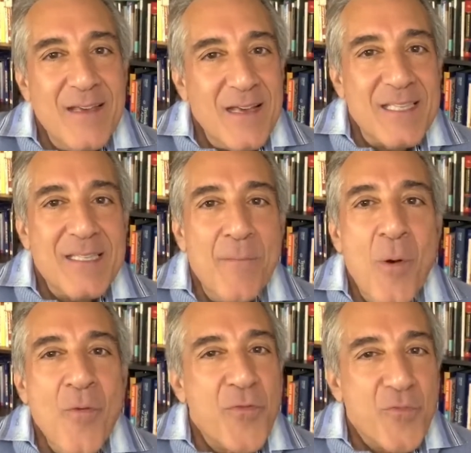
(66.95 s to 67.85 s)
a
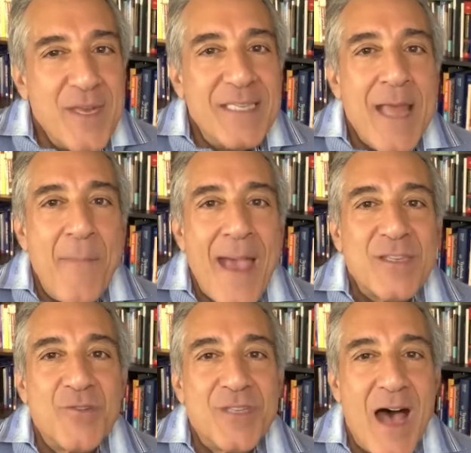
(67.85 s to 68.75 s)
simple 3-step
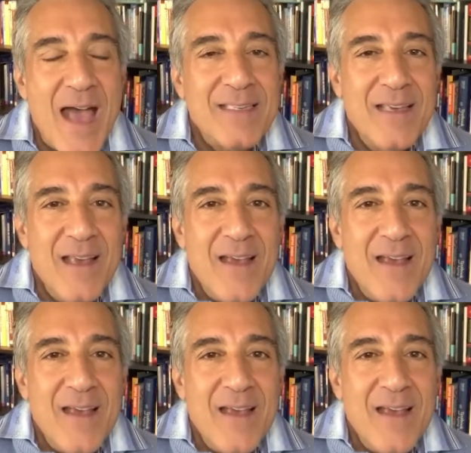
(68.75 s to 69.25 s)
exercise